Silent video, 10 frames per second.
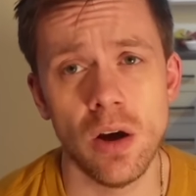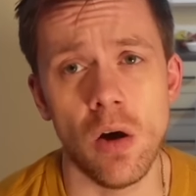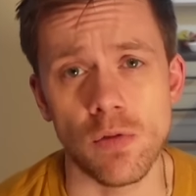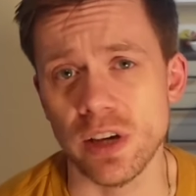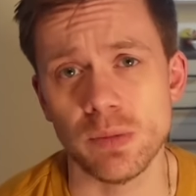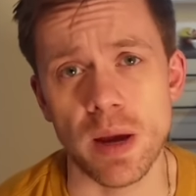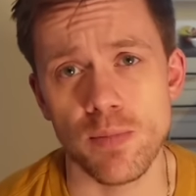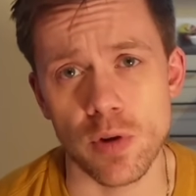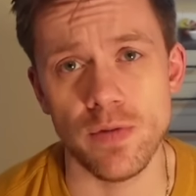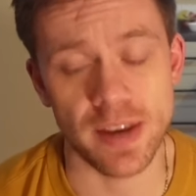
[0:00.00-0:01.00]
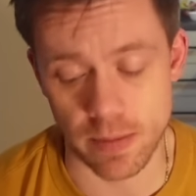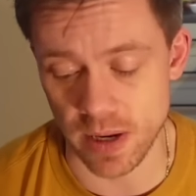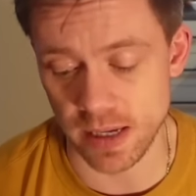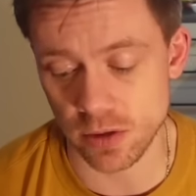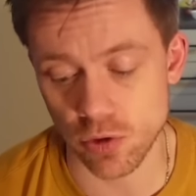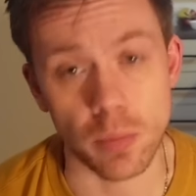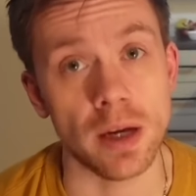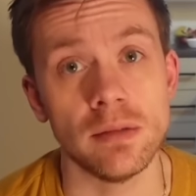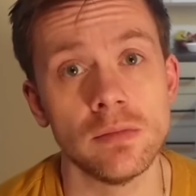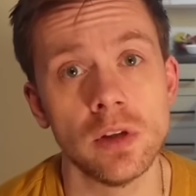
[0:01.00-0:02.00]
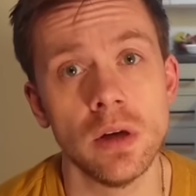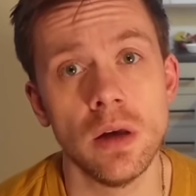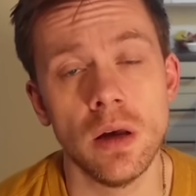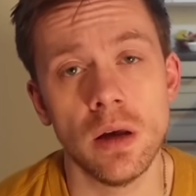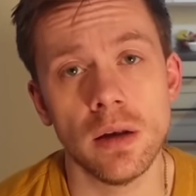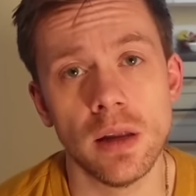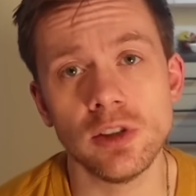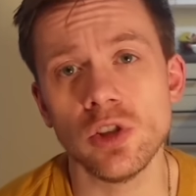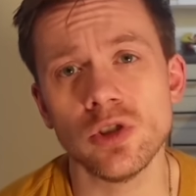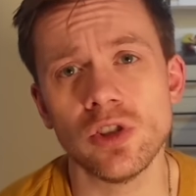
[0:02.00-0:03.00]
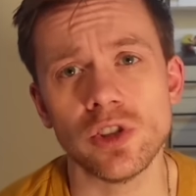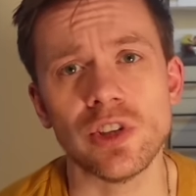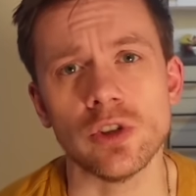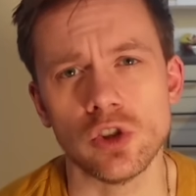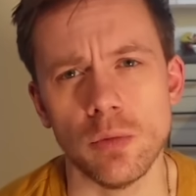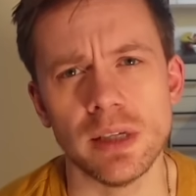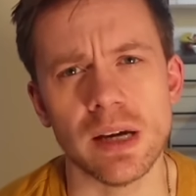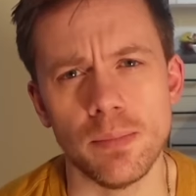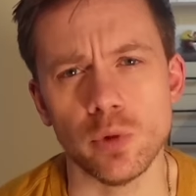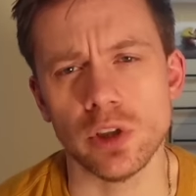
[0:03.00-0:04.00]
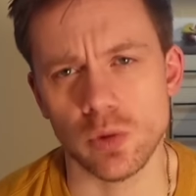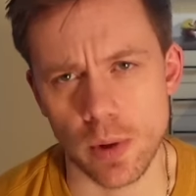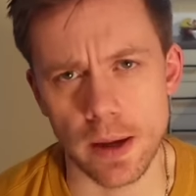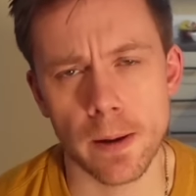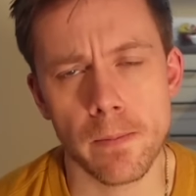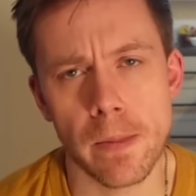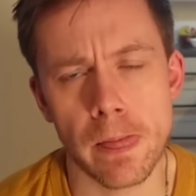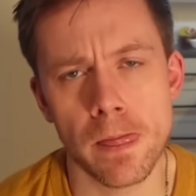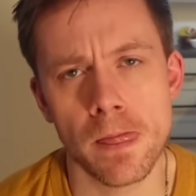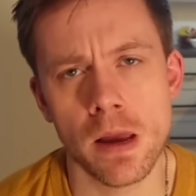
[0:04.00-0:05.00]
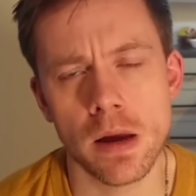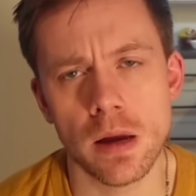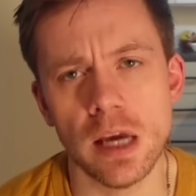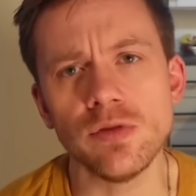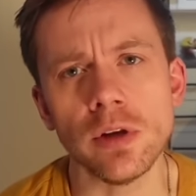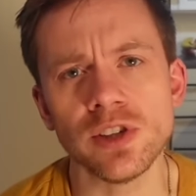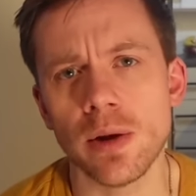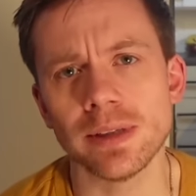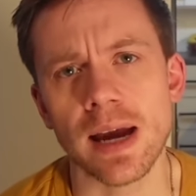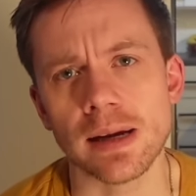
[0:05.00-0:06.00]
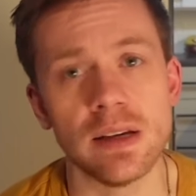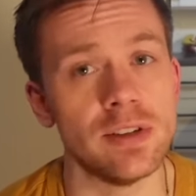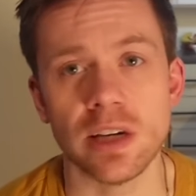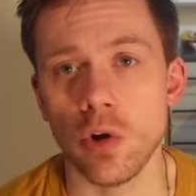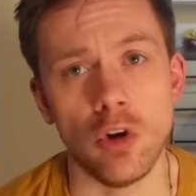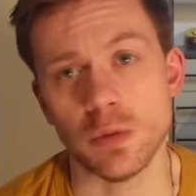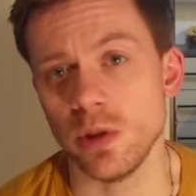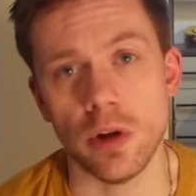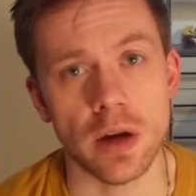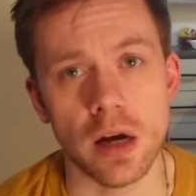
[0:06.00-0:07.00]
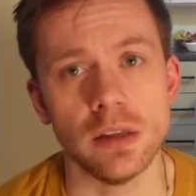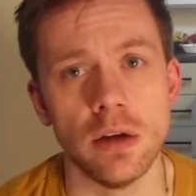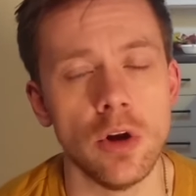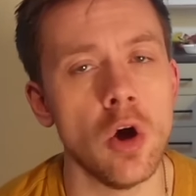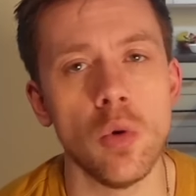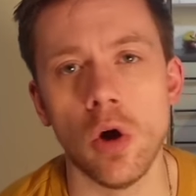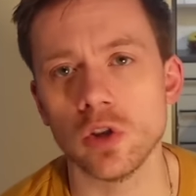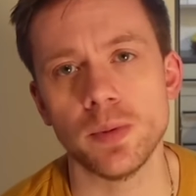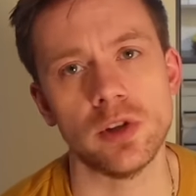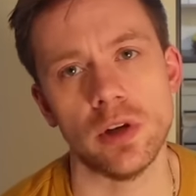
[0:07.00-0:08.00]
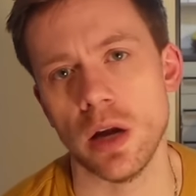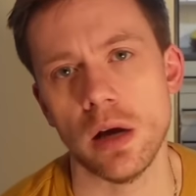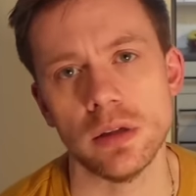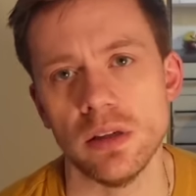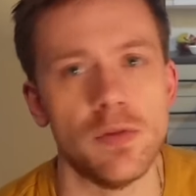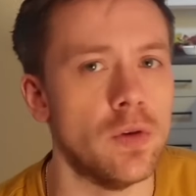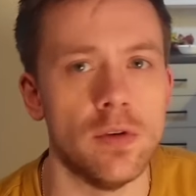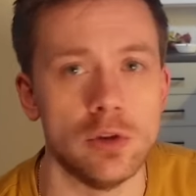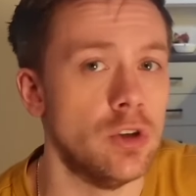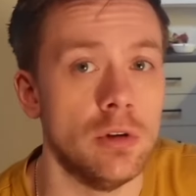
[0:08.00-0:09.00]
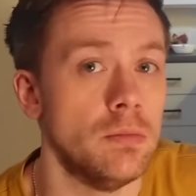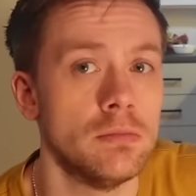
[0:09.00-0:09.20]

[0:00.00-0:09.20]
of this may prove deeply troubling. Let's just discuss some examples this week. Israel has now attacked every single hospital in Gaza. No hospital in Gaza is fully functioning.